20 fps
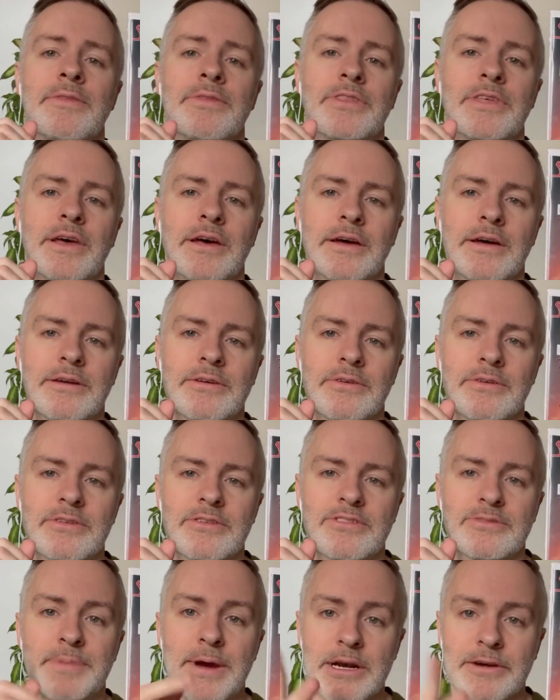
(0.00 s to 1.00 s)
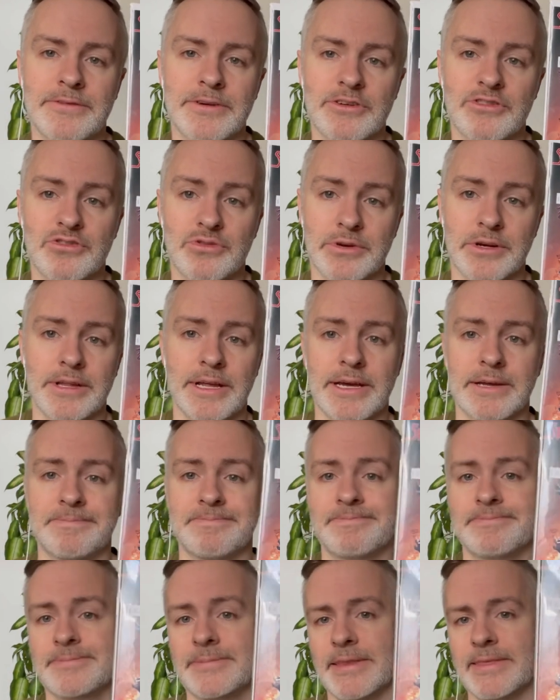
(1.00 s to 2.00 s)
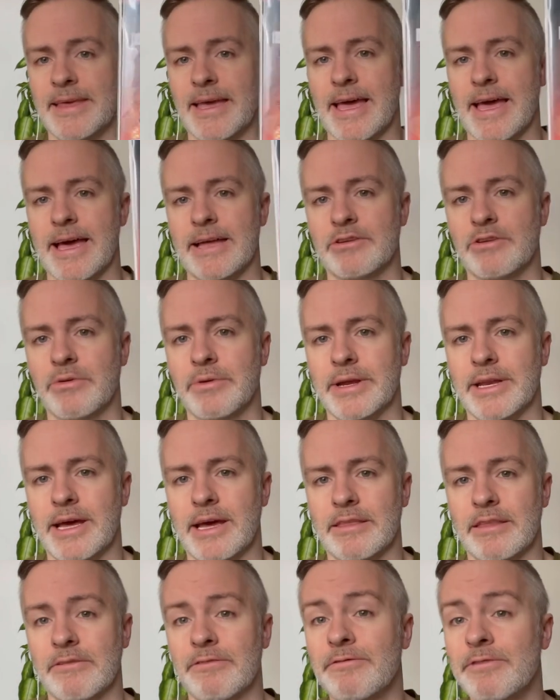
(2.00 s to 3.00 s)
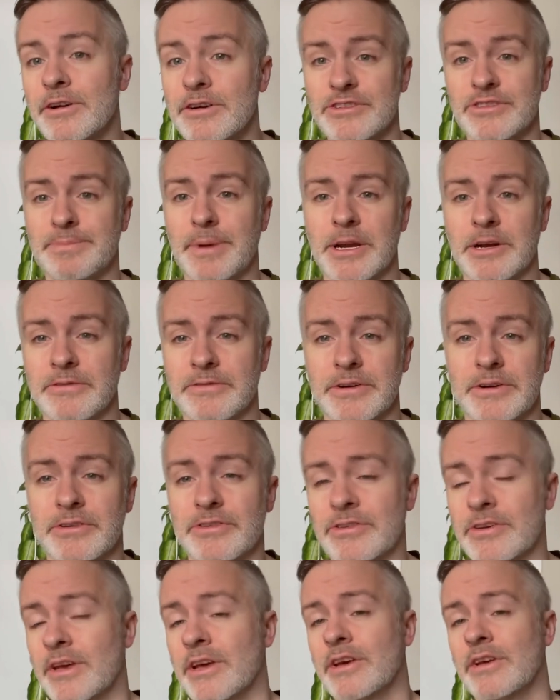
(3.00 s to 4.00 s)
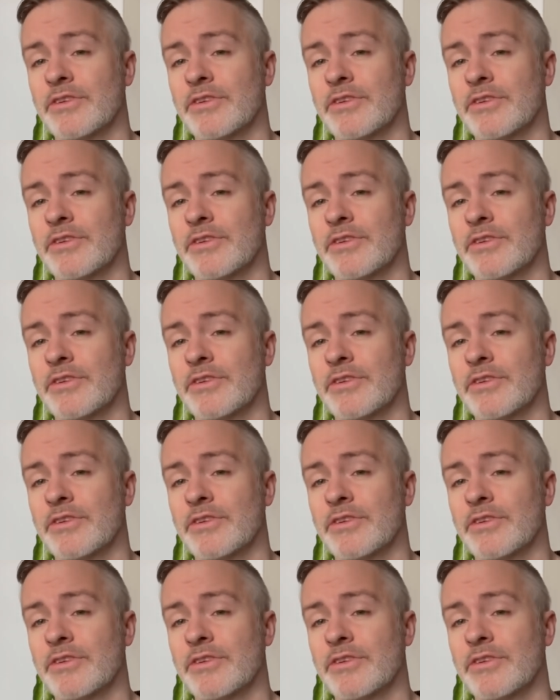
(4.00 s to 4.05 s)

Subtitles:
the Spider-Verse storyline that they had going on, the first Spider-Verse.